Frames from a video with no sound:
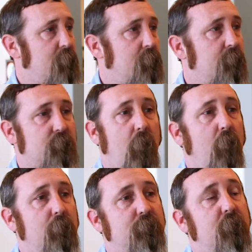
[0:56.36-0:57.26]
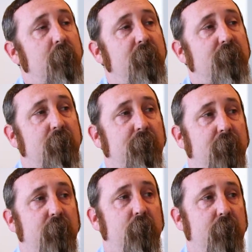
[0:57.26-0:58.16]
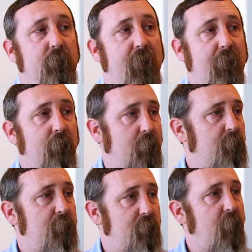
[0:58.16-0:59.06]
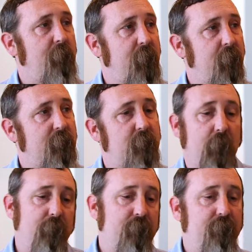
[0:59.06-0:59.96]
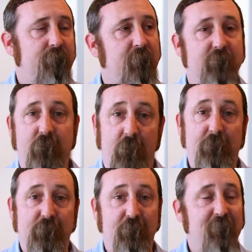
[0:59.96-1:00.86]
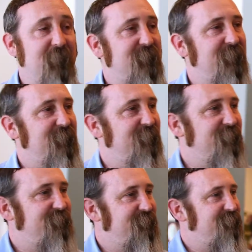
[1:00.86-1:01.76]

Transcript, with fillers: a year. There's always going to be something new in the gallery when you come here. So please okay. come and join us. All right, and what